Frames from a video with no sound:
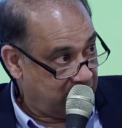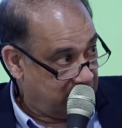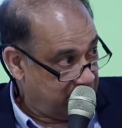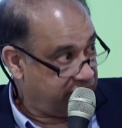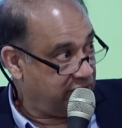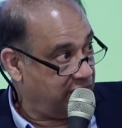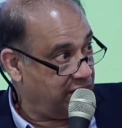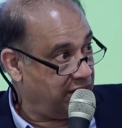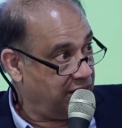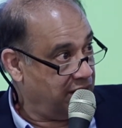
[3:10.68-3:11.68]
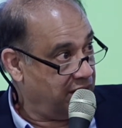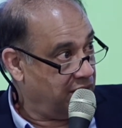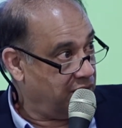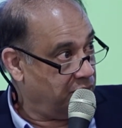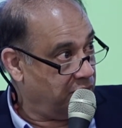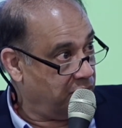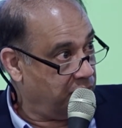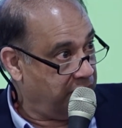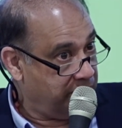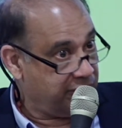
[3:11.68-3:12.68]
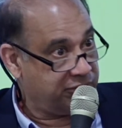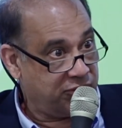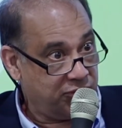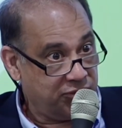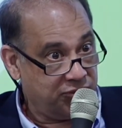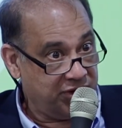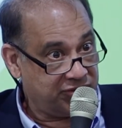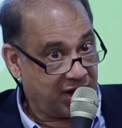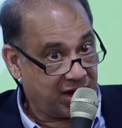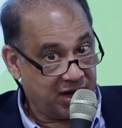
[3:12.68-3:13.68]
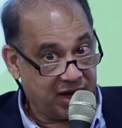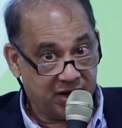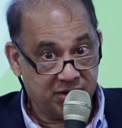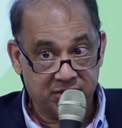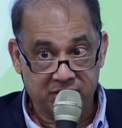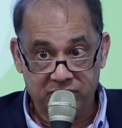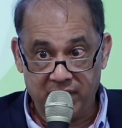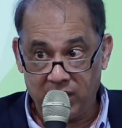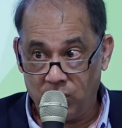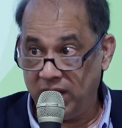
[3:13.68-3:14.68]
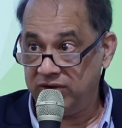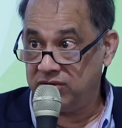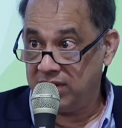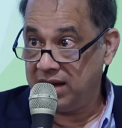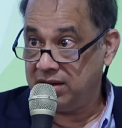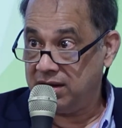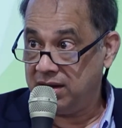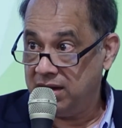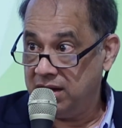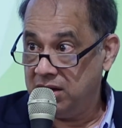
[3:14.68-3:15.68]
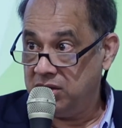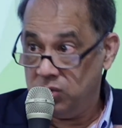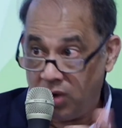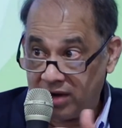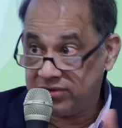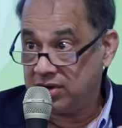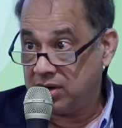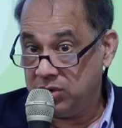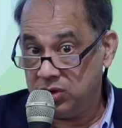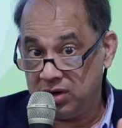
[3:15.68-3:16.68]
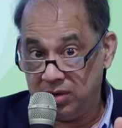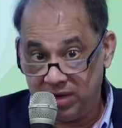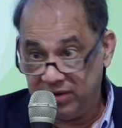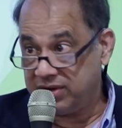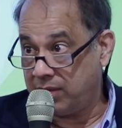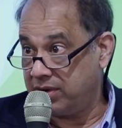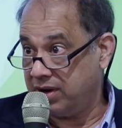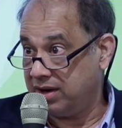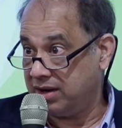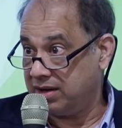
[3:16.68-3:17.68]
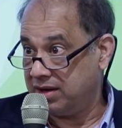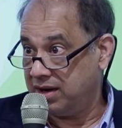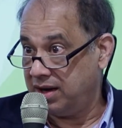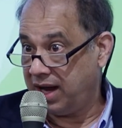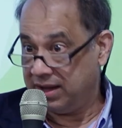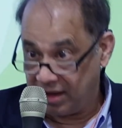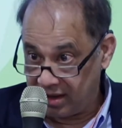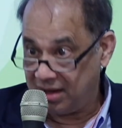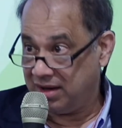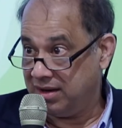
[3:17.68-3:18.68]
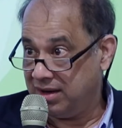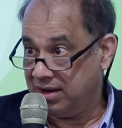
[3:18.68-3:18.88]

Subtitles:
Initially, people threw recycling and waste together, you ask the community, please separate it. And they did.